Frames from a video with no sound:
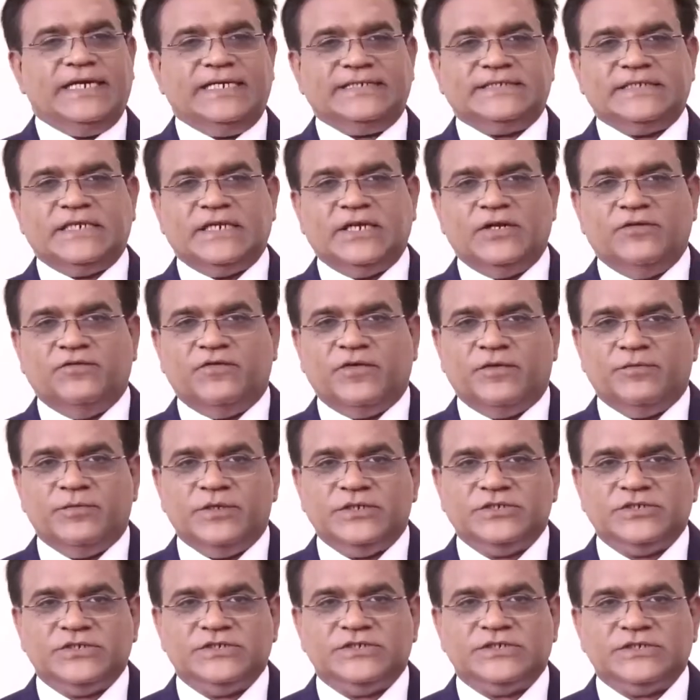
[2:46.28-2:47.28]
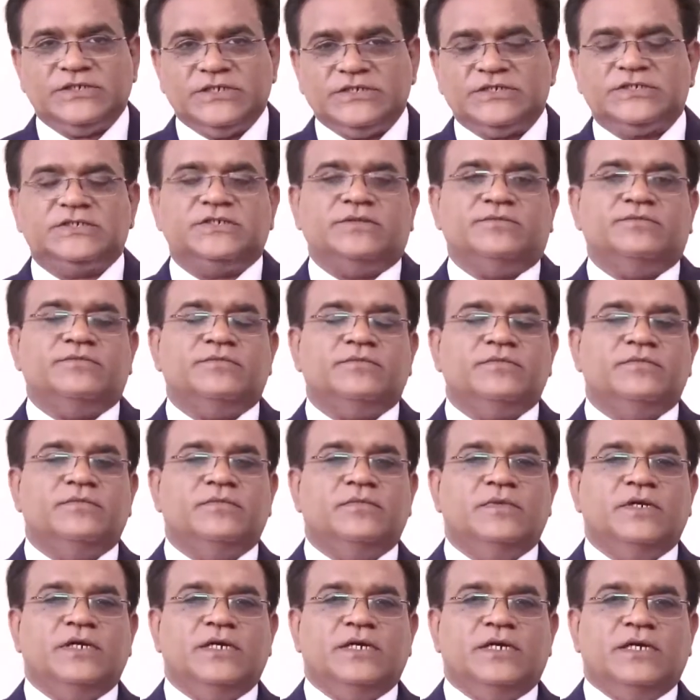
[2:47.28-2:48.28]
as an information system.
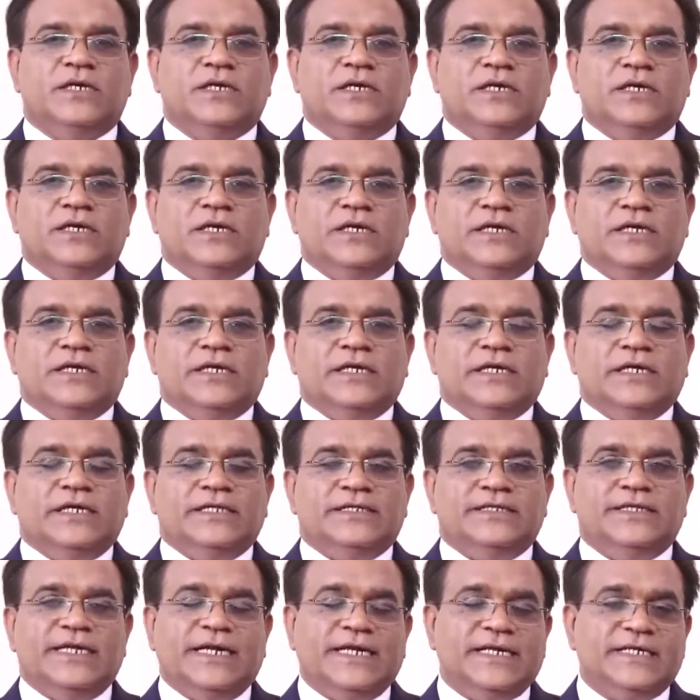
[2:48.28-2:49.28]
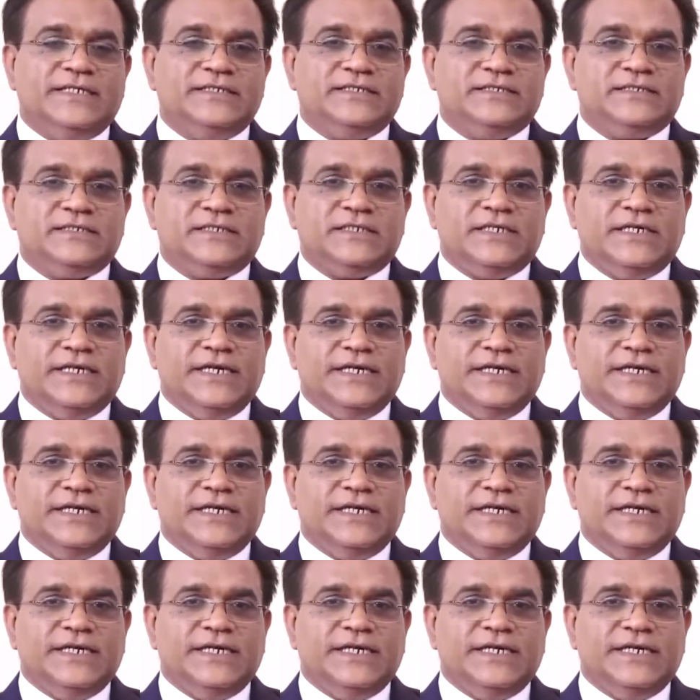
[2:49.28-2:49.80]
That is,